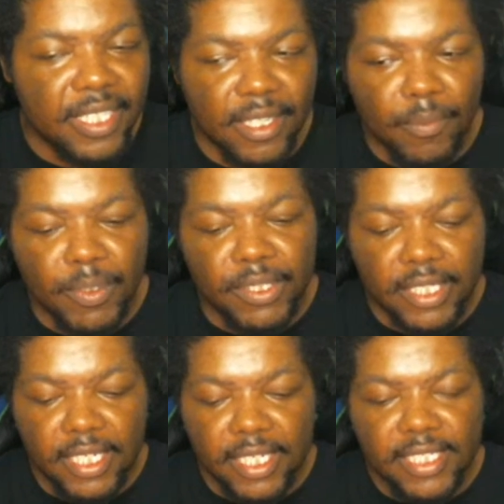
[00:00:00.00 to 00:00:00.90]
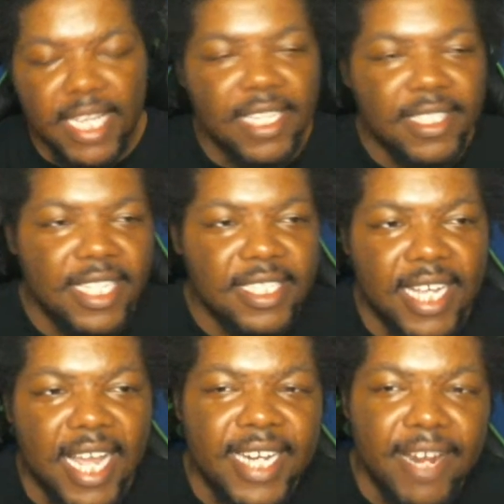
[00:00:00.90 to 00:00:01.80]
which is kind of thing
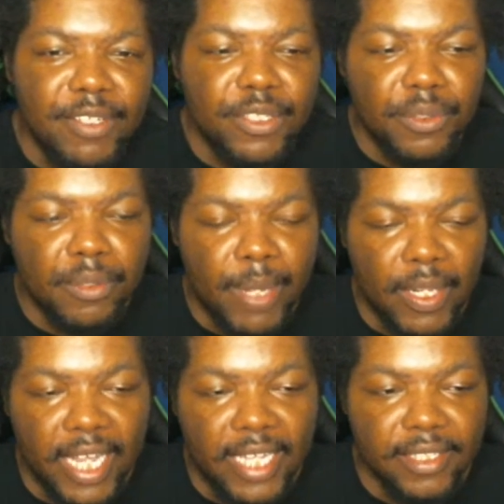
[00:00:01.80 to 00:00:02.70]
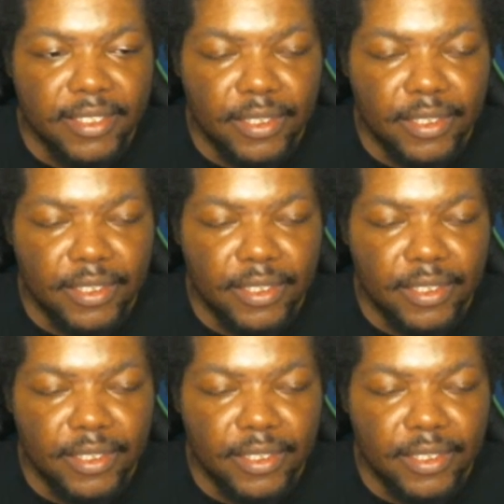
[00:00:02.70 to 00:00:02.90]
like I never knew about, like